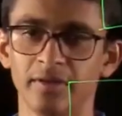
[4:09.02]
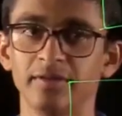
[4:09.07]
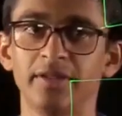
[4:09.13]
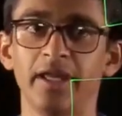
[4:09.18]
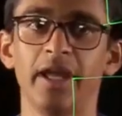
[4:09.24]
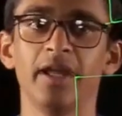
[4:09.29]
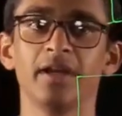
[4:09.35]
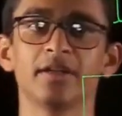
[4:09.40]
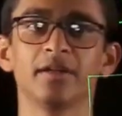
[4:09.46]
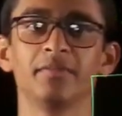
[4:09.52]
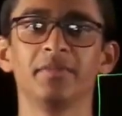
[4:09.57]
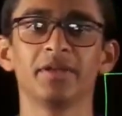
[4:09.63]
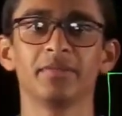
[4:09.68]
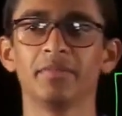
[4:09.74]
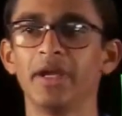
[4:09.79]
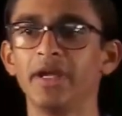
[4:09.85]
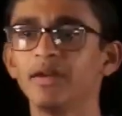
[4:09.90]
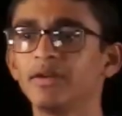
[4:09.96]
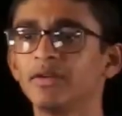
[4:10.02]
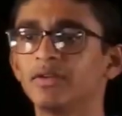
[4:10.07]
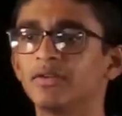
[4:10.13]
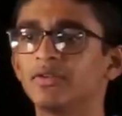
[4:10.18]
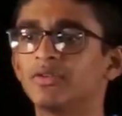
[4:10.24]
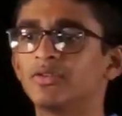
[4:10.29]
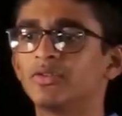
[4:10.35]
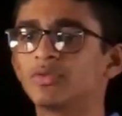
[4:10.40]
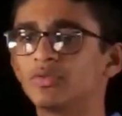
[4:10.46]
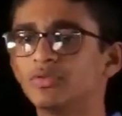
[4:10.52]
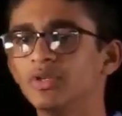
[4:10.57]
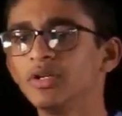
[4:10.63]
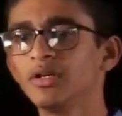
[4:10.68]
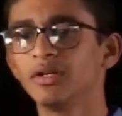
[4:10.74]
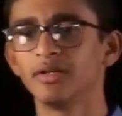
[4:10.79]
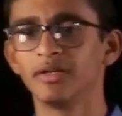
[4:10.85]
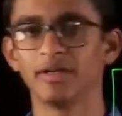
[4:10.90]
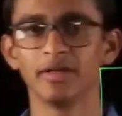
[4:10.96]
the air coming back to
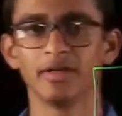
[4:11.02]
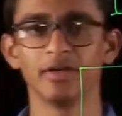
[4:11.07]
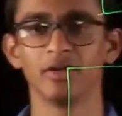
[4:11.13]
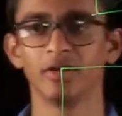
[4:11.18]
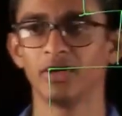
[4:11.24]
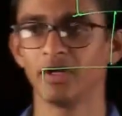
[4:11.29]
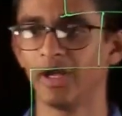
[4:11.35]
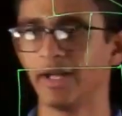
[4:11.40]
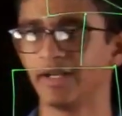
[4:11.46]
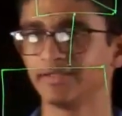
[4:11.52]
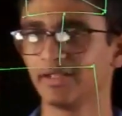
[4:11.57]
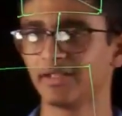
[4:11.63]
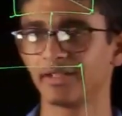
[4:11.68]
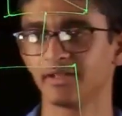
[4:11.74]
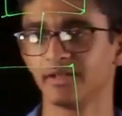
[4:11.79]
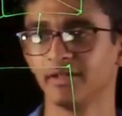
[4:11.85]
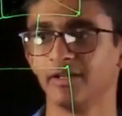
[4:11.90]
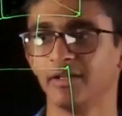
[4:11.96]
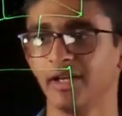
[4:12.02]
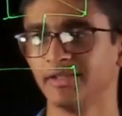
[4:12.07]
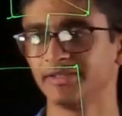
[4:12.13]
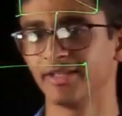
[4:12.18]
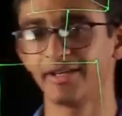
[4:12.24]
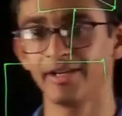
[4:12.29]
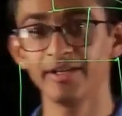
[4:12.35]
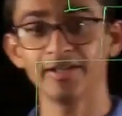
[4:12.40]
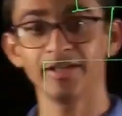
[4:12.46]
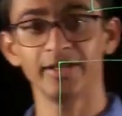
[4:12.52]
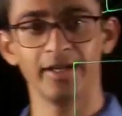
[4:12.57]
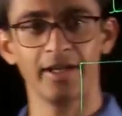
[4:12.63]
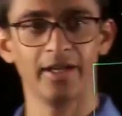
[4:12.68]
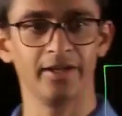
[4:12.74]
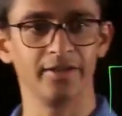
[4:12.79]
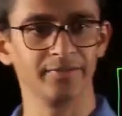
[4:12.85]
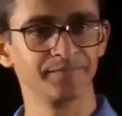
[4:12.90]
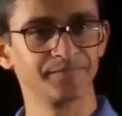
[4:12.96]
the as a return
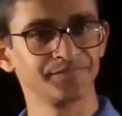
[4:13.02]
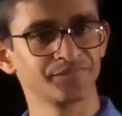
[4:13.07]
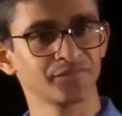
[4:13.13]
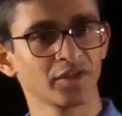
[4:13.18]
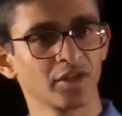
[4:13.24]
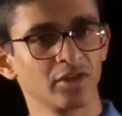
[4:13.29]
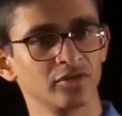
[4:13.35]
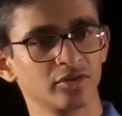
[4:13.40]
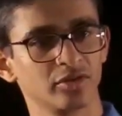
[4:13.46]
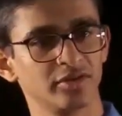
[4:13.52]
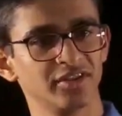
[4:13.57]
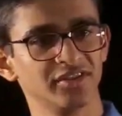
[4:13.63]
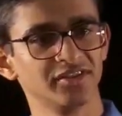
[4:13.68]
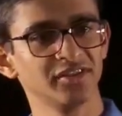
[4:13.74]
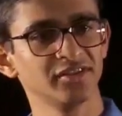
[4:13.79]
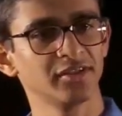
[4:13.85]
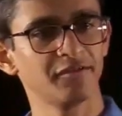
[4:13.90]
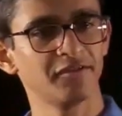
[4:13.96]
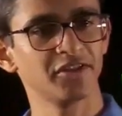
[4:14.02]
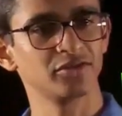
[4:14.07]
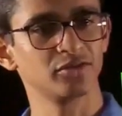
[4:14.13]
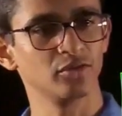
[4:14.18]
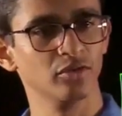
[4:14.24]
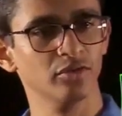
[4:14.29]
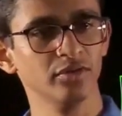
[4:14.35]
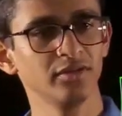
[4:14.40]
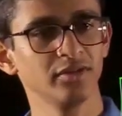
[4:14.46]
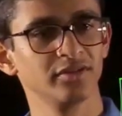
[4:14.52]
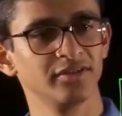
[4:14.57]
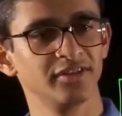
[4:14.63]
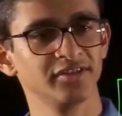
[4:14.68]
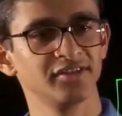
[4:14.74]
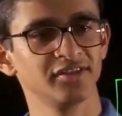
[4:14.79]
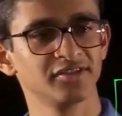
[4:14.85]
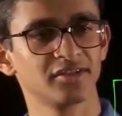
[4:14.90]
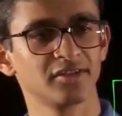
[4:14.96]
air. So this is our zone.
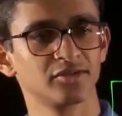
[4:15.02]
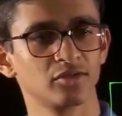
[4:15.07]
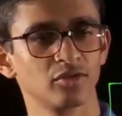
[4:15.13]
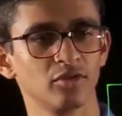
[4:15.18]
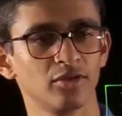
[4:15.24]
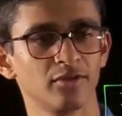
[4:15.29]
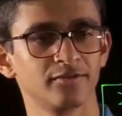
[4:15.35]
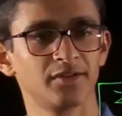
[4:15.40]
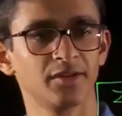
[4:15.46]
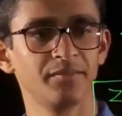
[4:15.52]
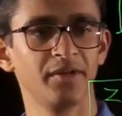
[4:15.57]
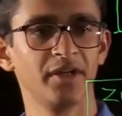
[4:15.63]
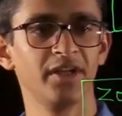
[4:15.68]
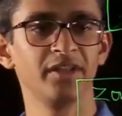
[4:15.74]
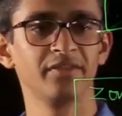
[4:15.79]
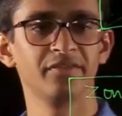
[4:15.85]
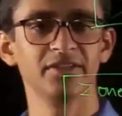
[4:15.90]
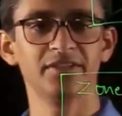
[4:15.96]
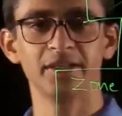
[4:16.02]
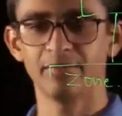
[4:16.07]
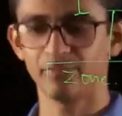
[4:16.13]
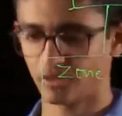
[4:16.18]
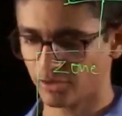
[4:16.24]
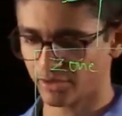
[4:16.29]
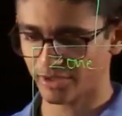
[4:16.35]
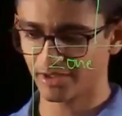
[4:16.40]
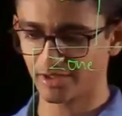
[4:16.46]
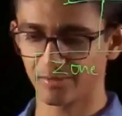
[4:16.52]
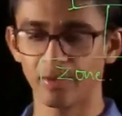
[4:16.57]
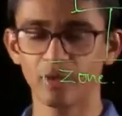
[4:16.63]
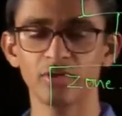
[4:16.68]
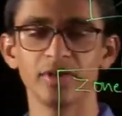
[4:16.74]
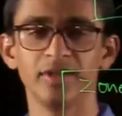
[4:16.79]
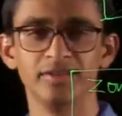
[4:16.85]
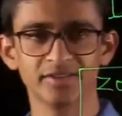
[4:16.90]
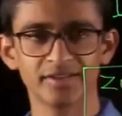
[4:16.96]
This is the zone of the building which I am talking
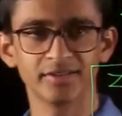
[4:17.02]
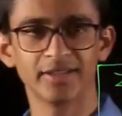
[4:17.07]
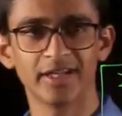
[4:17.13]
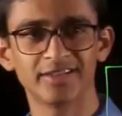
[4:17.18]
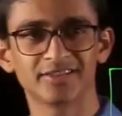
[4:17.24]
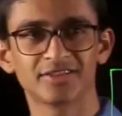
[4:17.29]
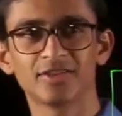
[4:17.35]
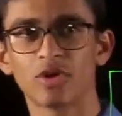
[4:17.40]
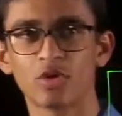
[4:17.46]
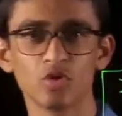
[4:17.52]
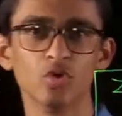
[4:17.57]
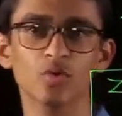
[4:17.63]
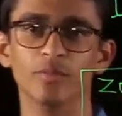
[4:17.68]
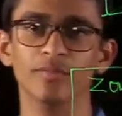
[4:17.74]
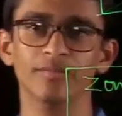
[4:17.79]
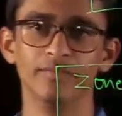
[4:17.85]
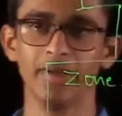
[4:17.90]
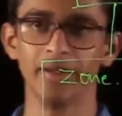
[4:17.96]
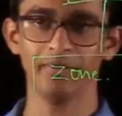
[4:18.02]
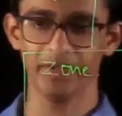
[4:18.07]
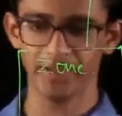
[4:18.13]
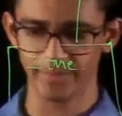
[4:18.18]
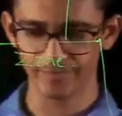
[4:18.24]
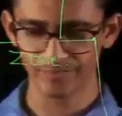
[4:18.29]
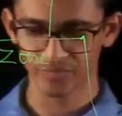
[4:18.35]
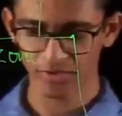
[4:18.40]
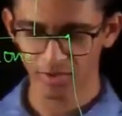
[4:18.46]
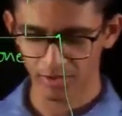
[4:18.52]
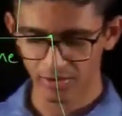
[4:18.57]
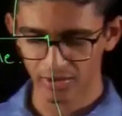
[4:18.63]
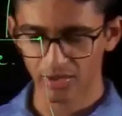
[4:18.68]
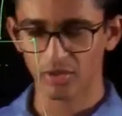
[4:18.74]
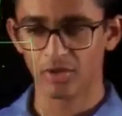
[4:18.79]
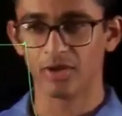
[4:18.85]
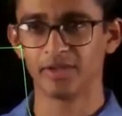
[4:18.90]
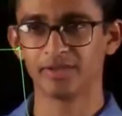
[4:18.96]
about. That's the room maybe,
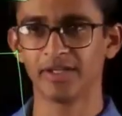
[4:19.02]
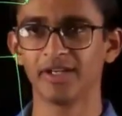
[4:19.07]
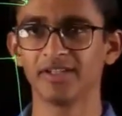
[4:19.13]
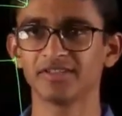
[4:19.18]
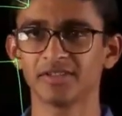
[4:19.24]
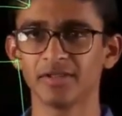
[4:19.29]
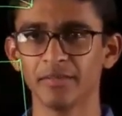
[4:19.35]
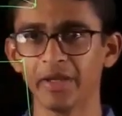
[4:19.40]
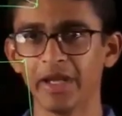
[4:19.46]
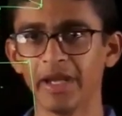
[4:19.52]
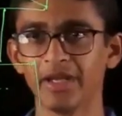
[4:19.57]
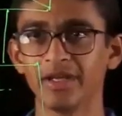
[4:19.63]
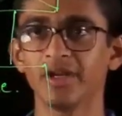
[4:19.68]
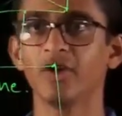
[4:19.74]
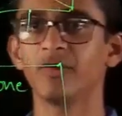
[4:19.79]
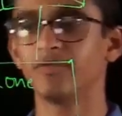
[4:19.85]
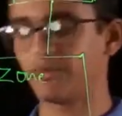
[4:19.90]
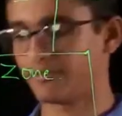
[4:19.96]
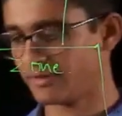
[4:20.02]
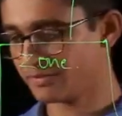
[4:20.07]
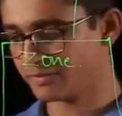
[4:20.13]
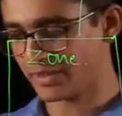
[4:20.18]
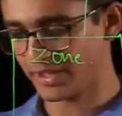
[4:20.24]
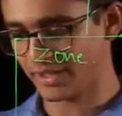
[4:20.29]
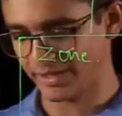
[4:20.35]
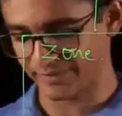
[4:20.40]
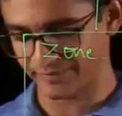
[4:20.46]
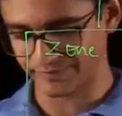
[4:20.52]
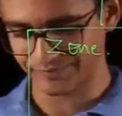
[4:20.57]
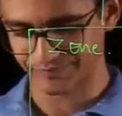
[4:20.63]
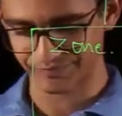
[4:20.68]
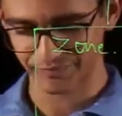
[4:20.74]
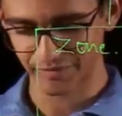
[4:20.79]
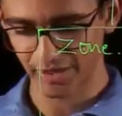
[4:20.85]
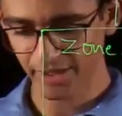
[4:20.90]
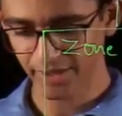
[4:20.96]
or there is some area of our building,
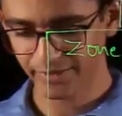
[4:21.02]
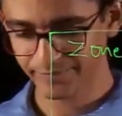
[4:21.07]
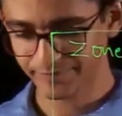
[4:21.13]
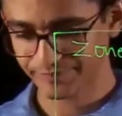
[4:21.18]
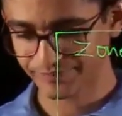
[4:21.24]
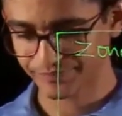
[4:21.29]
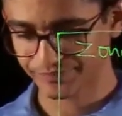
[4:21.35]
right?